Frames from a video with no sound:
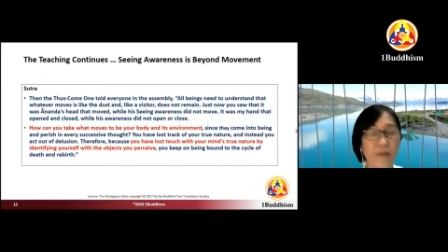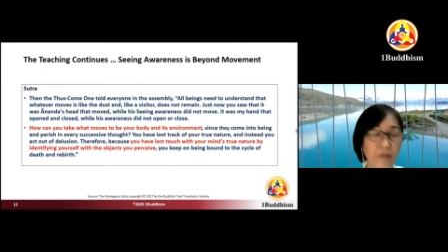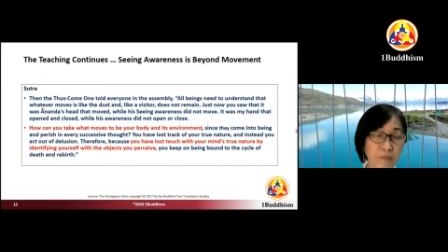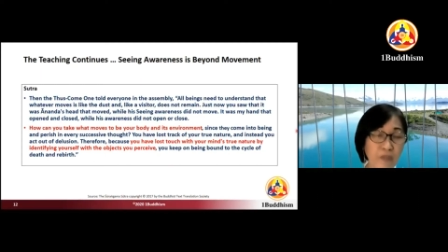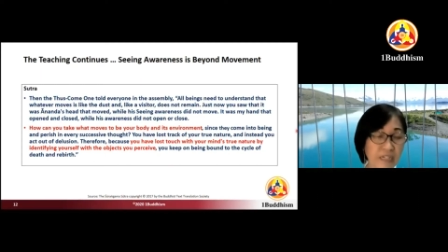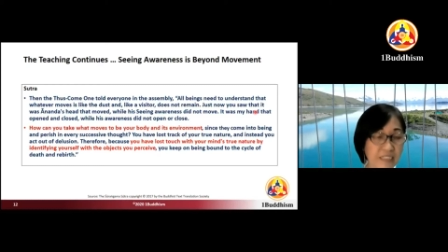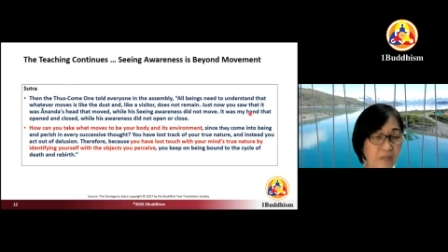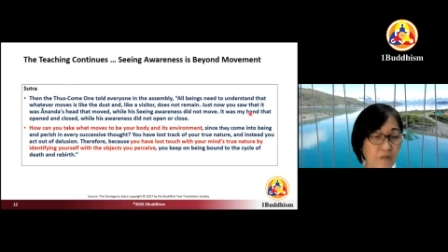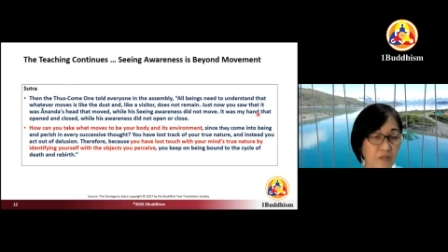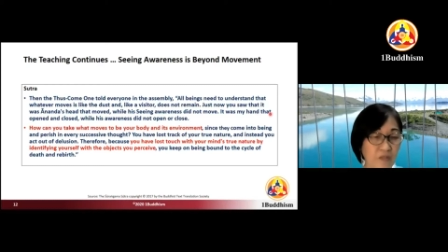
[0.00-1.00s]
What the Buddha
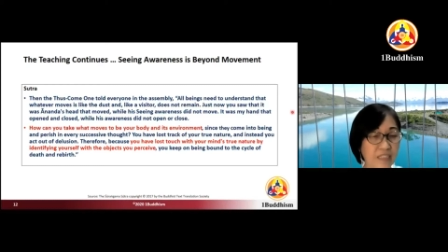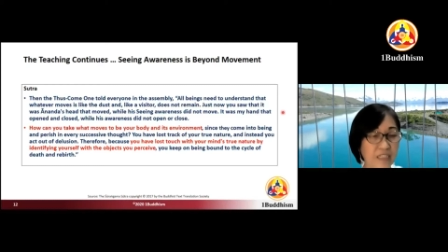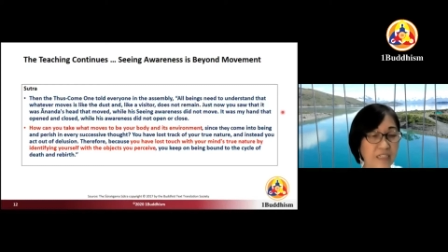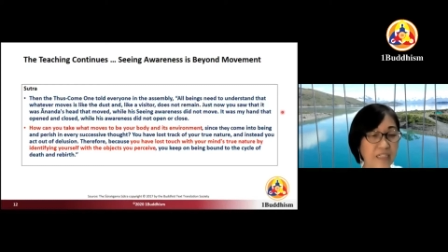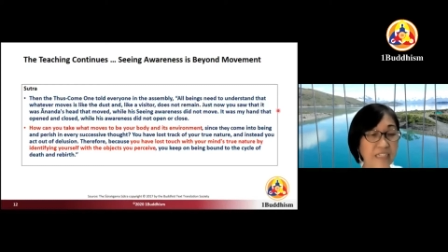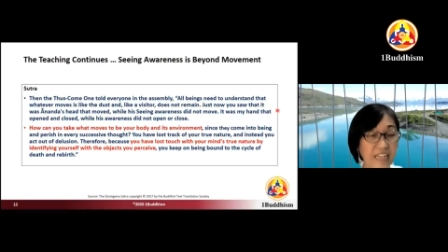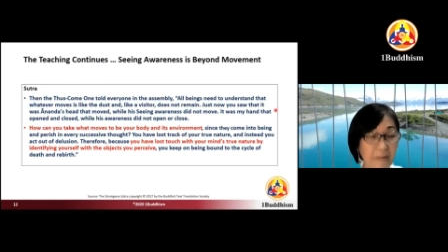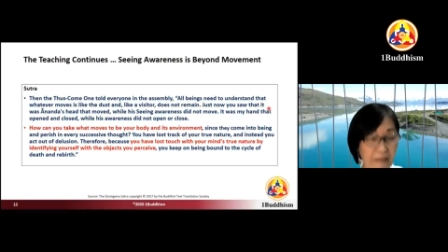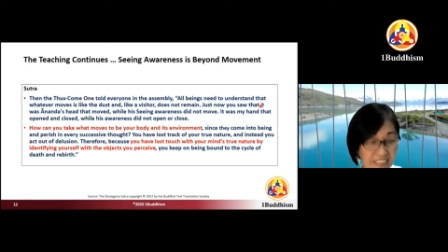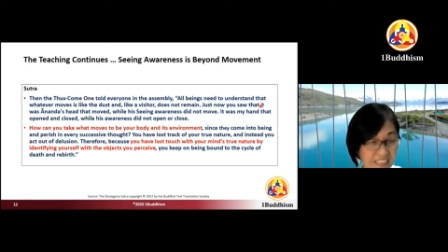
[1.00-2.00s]
said was, in
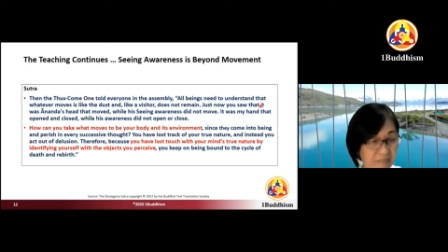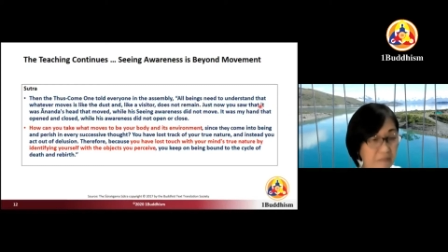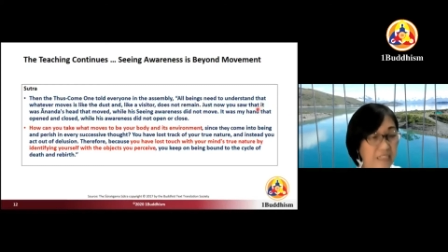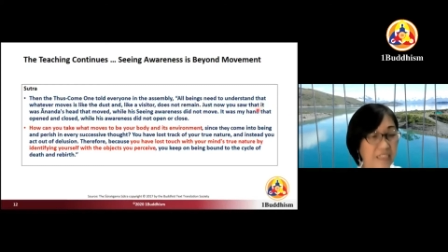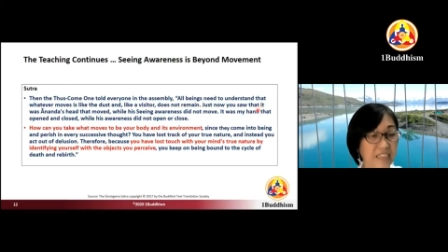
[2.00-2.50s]
layman's terms,